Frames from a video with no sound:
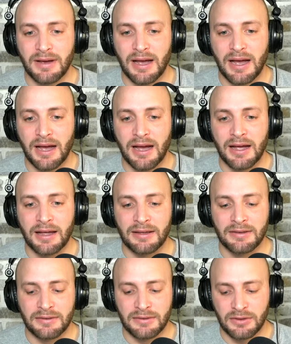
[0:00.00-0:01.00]

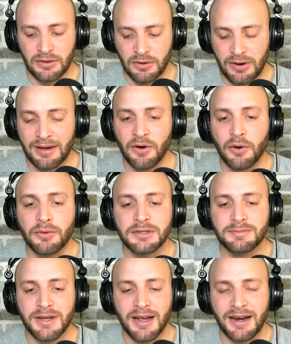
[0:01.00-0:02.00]
I, you know, have always
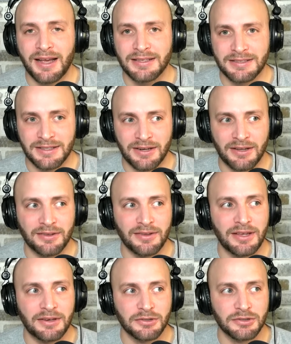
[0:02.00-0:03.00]
been kind of hesitant on the
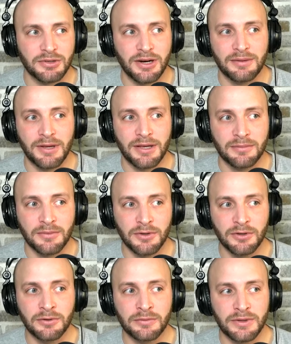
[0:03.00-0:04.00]
Lakers trying to make a
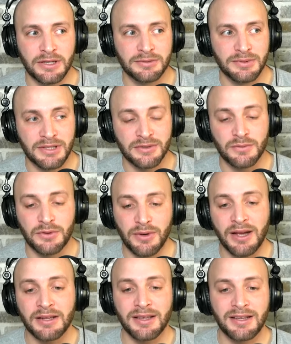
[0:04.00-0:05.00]
move is because when you
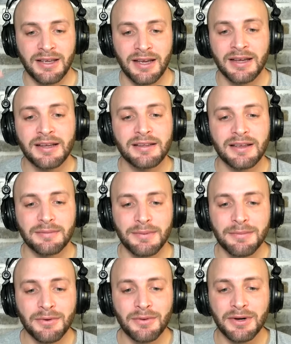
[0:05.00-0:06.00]
act like
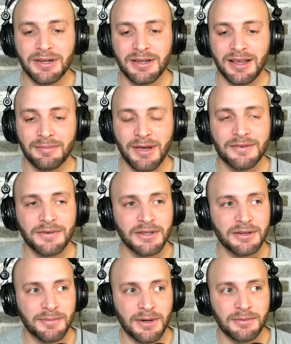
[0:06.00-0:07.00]
people want to like make fun
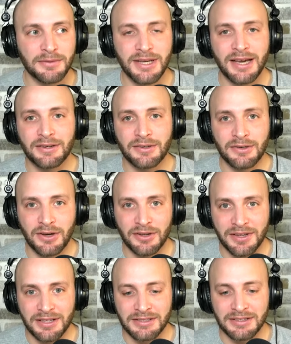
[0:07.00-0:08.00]
of the bubble title and all
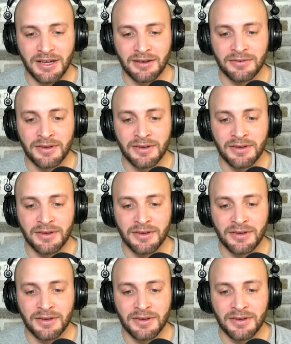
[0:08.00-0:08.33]
that stuff,